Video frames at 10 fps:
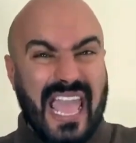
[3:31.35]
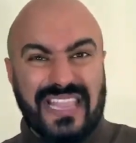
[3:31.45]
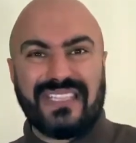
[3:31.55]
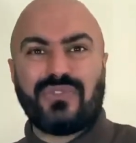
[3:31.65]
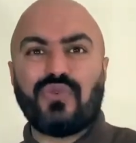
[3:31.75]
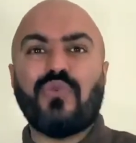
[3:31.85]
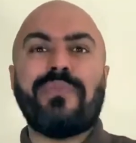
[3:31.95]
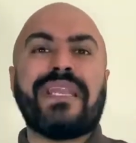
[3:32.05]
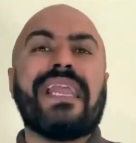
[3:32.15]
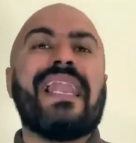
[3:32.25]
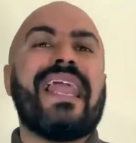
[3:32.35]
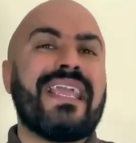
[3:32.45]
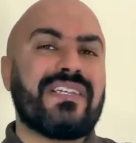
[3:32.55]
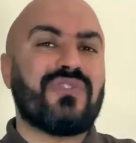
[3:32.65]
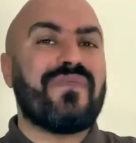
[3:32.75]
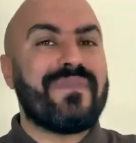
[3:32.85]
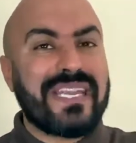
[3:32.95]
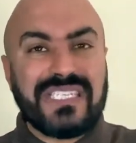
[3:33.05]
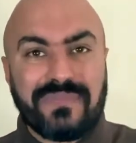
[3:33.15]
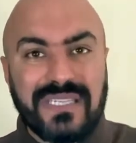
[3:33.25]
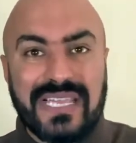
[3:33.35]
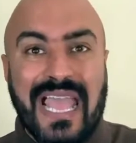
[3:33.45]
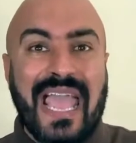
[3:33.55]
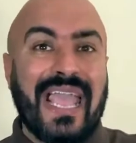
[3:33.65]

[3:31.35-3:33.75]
adding too many layers of management